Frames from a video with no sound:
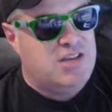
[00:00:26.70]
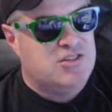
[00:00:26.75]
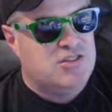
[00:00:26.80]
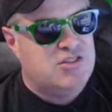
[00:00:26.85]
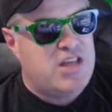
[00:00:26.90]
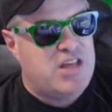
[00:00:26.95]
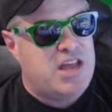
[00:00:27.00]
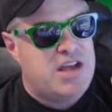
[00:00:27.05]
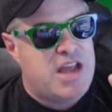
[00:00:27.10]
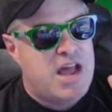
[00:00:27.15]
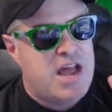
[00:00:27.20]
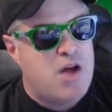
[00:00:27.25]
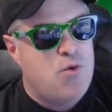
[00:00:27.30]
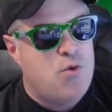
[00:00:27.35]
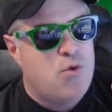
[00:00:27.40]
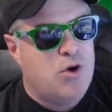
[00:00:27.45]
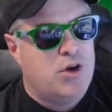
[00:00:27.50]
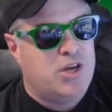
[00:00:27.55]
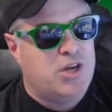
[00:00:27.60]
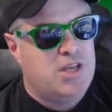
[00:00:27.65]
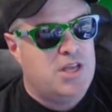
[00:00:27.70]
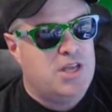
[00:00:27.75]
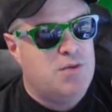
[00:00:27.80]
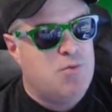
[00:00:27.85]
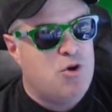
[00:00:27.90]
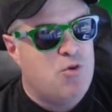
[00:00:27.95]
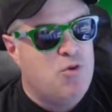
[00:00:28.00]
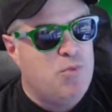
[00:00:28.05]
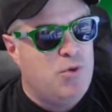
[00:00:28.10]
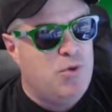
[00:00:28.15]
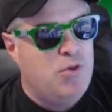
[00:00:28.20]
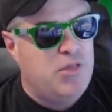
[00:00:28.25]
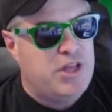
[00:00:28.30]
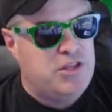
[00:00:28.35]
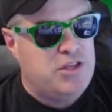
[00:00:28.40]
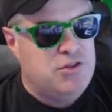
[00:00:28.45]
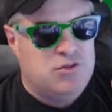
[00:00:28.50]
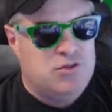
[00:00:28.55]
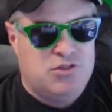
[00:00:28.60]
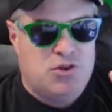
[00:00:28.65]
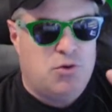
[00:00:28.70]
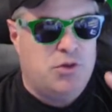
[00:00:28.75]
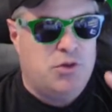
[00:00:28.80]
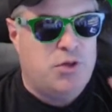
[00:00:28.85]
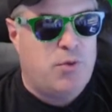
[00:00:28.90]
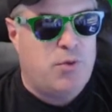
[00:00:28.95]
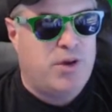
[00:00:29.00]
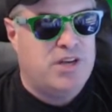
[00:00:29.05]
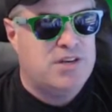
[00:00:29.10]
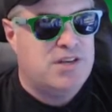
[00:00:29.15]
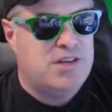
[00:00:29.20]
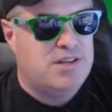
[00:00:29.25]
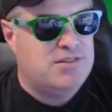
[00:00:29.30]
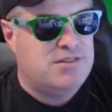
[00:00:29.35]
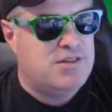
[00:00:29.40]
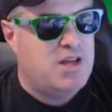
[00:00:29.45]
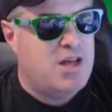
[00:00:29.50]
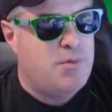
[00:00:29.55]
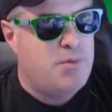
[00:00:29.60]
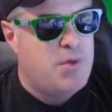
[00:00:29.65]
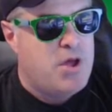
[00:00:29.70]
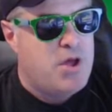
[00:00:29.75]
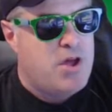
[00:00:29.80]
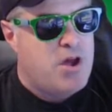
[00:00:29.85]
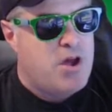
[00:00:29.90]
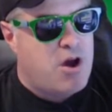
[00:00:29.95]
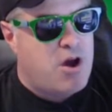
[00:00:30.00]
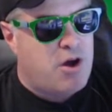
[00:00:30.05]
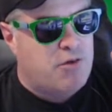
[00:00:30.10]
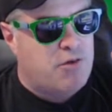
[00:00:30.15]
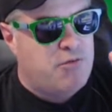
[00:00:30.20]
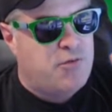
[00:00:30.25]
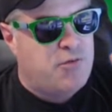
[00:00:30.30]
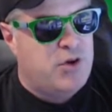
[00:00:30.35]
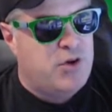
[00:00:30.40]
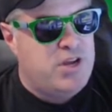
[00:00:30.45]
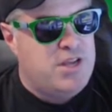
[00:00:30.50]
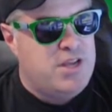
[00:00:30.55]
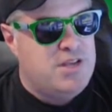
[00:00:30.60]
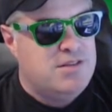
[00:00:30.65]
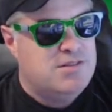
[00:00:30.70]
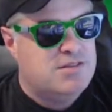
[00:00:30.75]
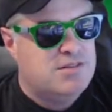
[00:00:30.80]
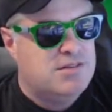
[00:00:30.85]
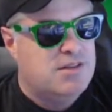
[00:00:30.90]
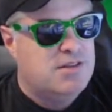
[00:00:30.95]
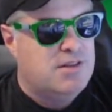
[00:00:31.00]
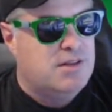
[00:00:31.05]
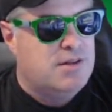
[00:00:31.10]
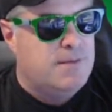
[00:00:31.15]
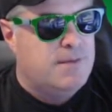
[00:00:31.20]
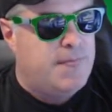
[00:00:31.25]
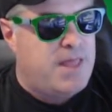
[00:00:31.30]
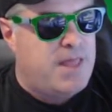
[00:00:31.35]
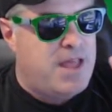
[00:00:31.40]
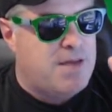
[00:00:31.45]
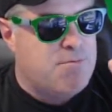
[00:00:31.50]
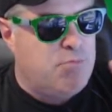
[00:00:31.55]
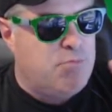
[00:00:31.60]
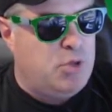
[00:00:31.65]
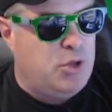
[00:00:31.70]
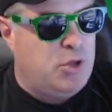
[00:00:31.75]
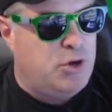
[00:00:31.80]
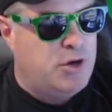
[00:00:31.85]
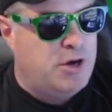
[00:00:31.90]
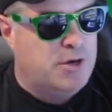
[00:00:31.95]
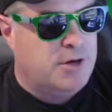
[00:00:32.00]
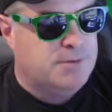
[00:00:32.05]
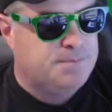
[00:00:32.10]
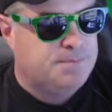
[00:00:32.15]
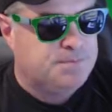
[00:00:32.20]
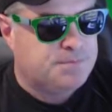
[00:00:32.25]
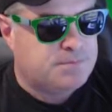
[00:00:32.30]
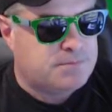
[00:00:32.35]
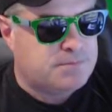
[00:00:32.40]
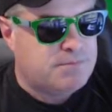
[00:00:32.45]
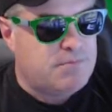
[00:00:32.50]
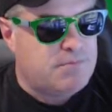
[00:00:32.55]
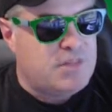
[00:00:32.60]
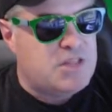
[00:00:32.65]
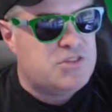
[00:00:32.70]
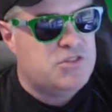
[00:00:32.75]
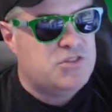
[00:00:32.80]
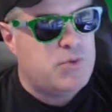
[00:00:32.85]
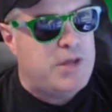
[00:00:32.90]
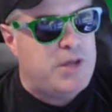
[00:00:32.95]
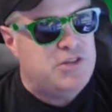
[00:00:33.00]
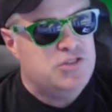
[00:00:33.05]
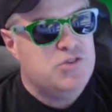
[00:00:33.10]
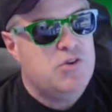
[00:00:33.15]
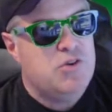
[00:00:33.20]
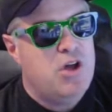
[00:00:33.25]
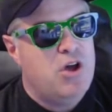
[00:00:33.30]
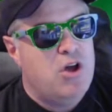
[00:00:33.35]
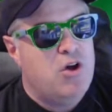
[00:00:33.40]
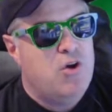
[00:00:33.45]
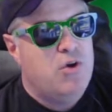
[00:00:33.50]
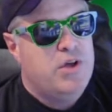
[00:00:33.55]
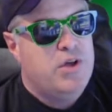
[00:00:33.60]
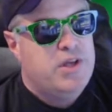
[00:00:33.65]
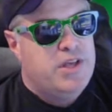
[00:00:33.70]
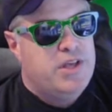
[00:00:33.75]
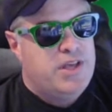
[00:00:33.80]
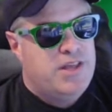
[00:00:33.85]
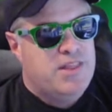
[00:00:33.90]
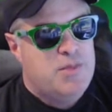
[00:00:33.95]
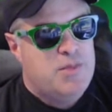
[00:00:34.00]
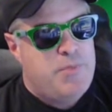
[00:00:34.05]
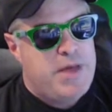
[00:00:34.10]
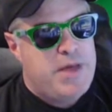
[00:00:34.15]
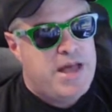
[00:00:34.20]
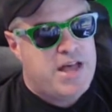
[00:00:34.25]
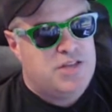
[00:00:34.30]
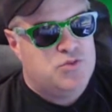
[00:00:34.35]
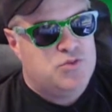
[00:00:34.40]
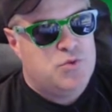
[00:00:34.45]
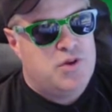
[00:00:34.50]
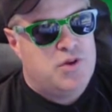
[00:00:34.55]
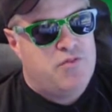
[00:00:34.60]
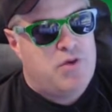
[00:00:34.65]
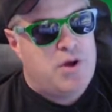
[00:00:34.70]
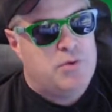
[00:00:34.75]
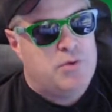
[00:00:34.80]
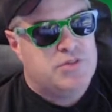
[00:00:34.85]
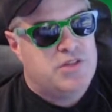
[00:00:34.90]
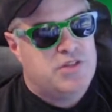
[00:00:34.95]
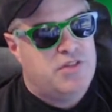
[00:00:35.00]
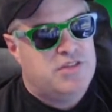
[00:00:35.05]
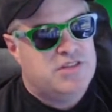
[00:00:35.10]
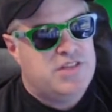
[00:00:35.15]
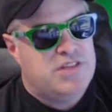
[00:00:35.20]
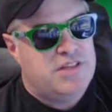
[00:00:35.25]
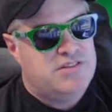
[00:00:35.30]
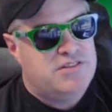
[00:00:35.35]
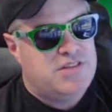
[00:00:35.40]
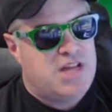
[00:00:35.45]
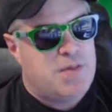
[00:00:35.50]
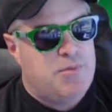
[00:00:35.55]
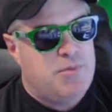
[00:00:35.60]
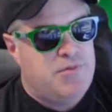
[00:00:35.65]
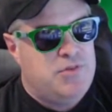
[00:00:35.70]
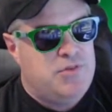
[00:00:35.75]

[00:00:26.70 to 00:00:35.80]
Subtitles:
that now work in mobile that used to only work in desktop are freeze and blur. So as you know, in the past, whenever I was on the desktop, if